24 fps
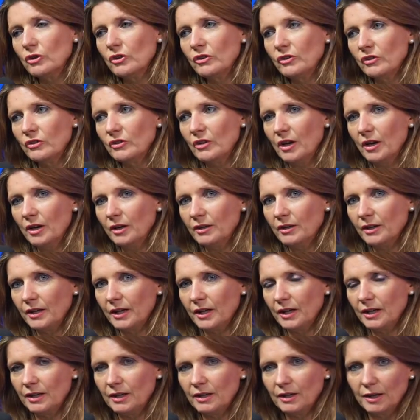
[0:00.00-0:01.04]
So this is not
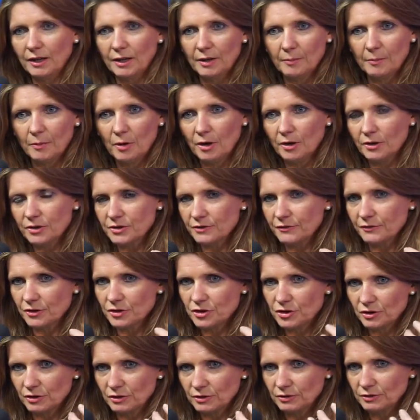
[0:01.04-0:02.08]
a
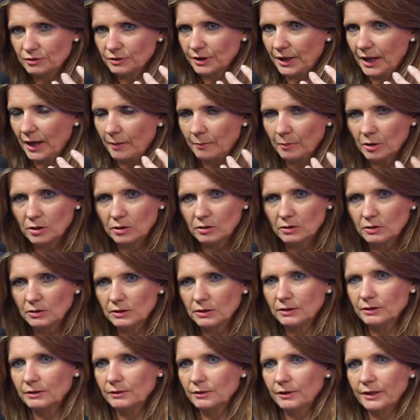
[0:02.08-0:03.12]
artificial
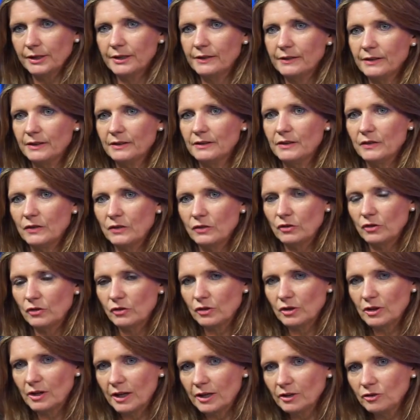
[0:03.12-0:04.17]
chemical or anything. This is
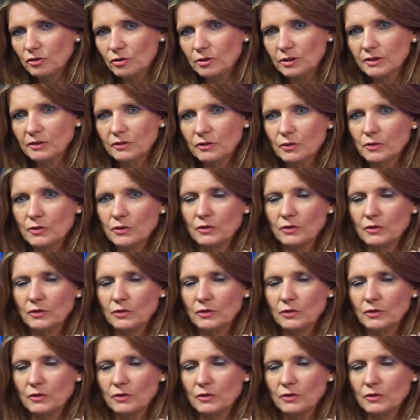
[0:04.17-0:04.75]
just a natural.